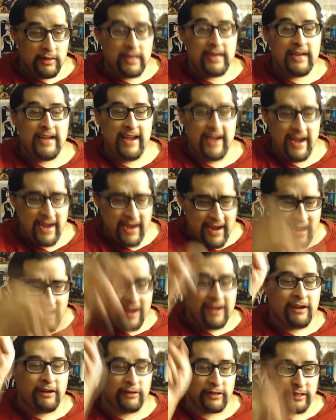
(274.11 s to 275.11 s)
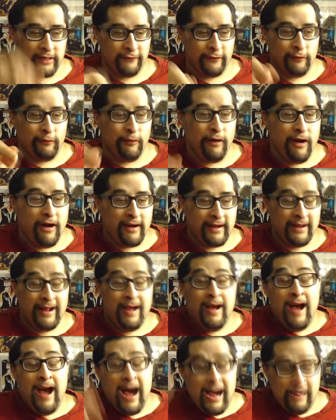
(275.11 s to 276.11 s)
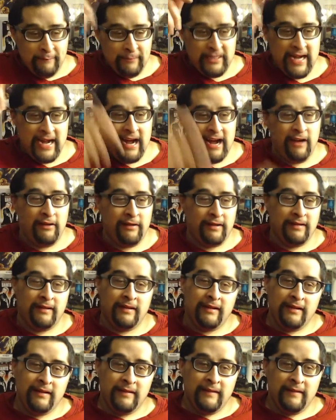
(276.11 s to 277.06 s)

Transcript: Yeah, Christopher Walken. I'm down.